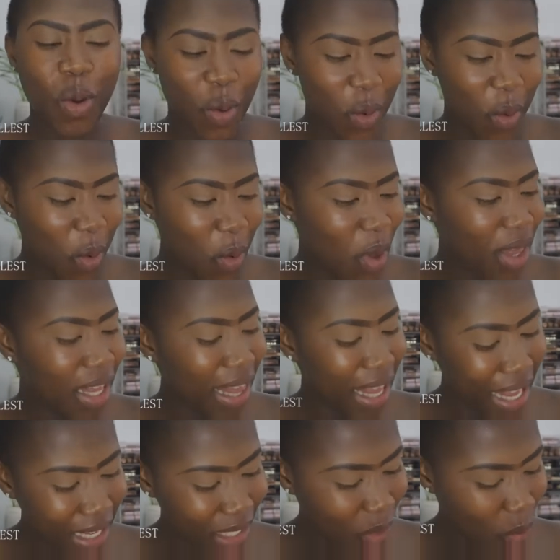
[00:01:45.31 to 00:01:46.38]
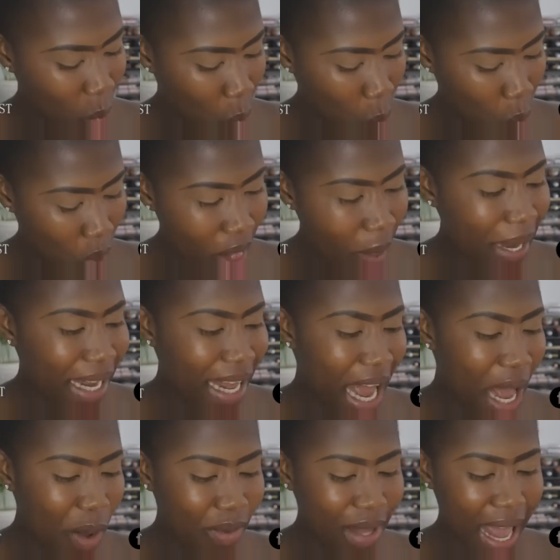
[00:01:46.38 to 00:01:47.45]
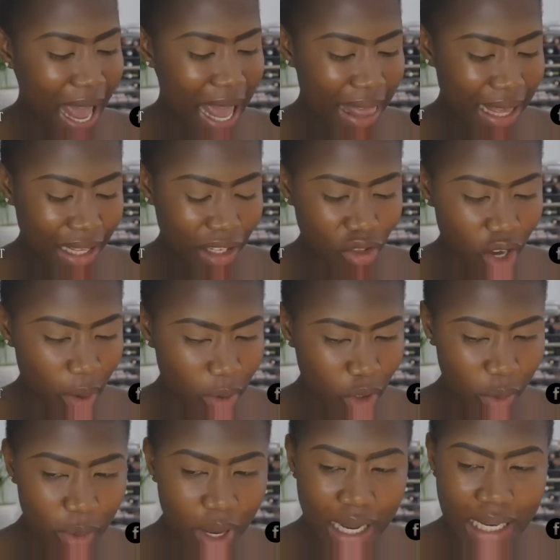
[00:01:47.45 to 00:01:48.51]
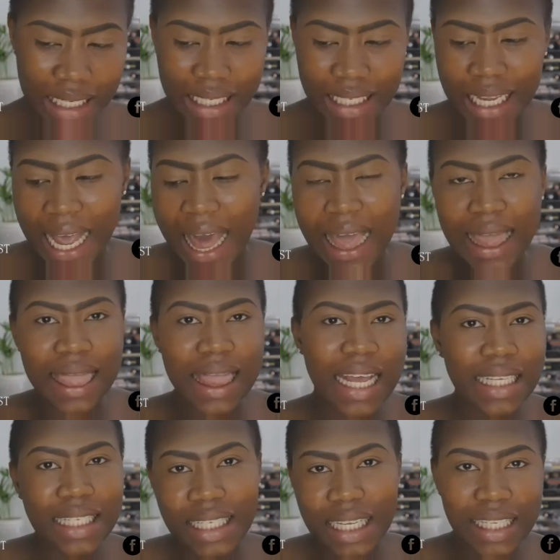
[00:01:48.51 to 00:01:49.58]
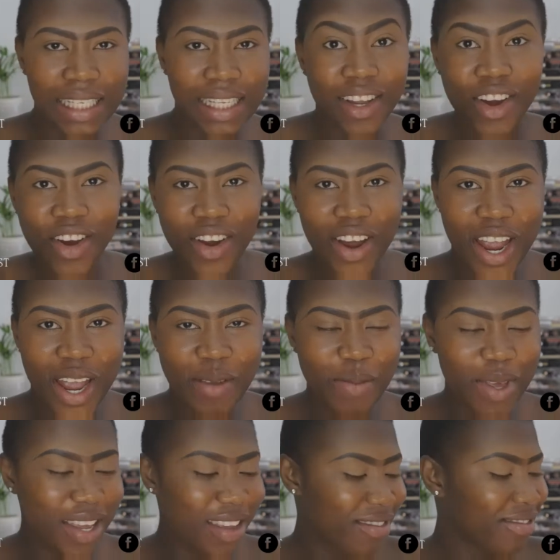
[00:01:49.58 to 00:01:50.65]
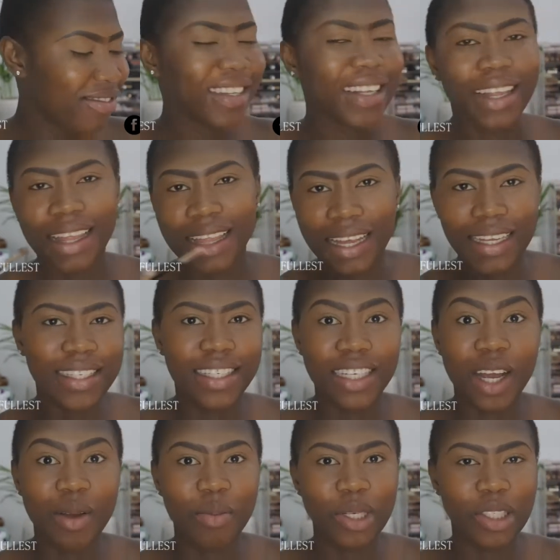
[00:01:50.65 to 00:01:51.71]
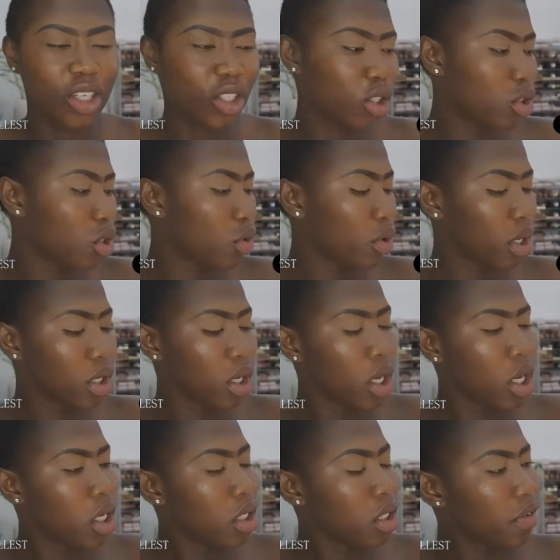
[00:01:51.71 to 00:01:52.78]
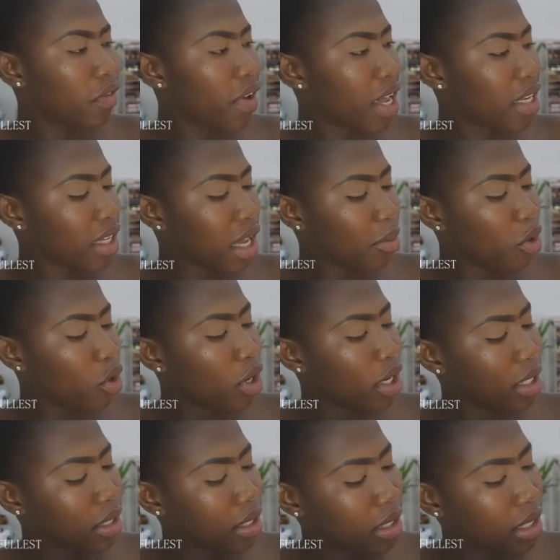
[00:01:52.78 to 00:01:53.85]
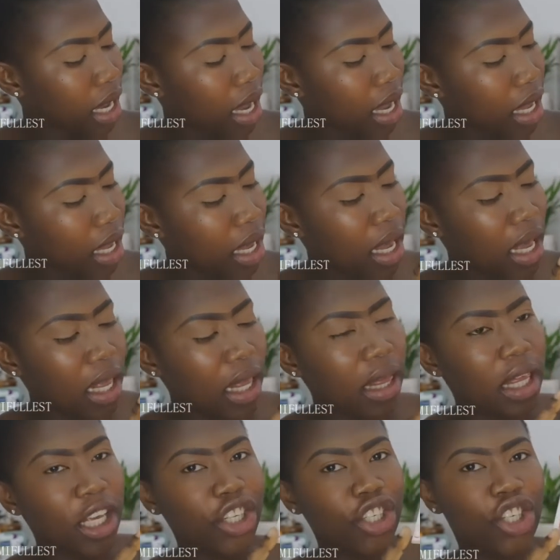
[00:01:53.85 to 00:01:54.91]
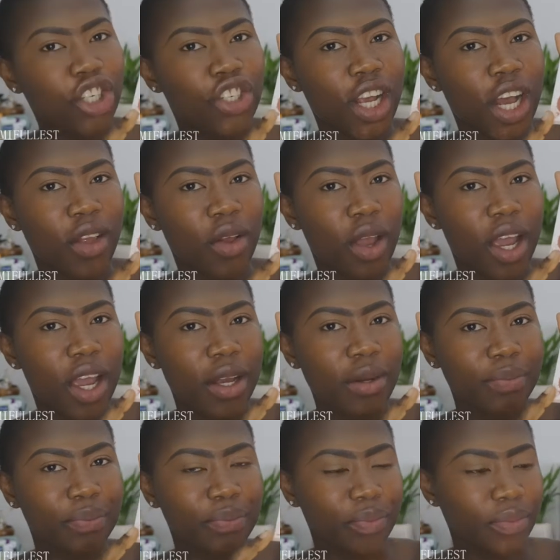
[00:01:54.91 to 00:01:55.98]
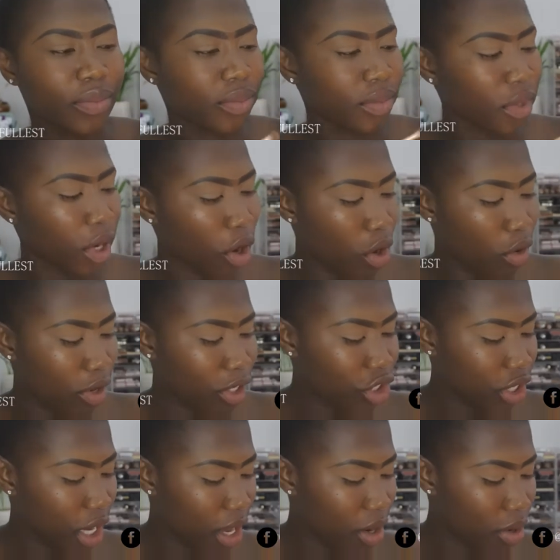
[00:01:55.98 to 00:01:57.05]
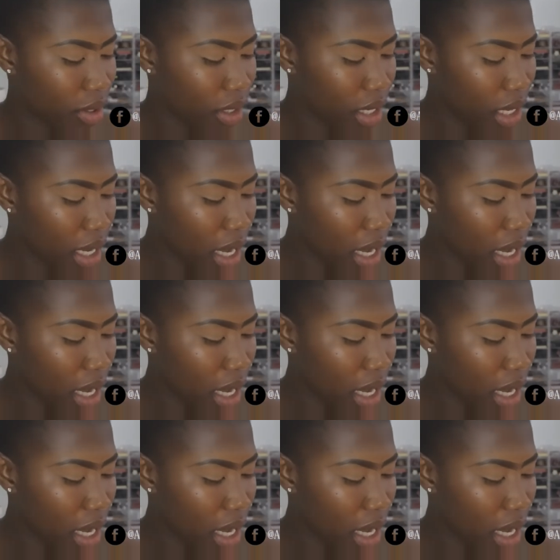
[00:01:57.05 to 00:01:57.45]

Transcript: All the links will be down in the description box. This is your girl Amy. Let's jump into the tutorial. So first, I'm going to take this shadow here, the orange shadow.